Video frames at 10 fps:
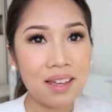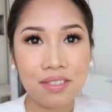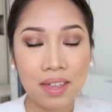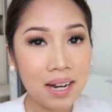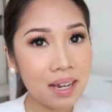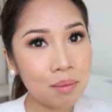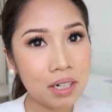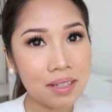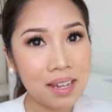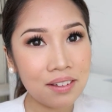and then I'm
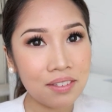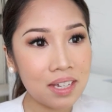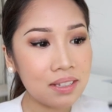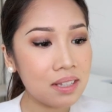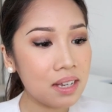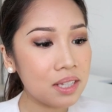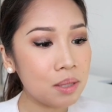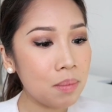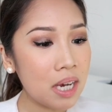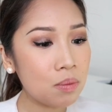gonna take this
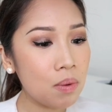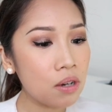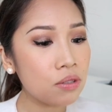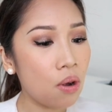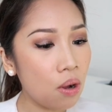Smashbox